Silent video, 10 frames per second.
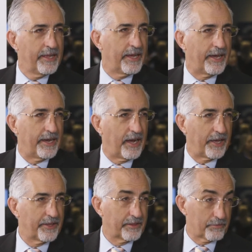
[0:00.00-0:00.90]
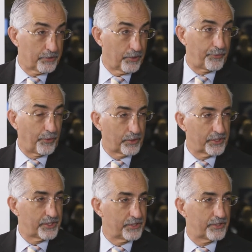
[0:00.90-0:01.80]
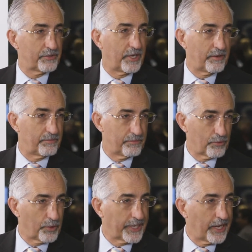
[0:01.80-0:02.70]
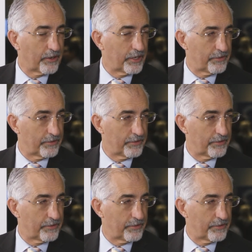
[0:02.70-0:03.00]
I think the real focus is rolling out our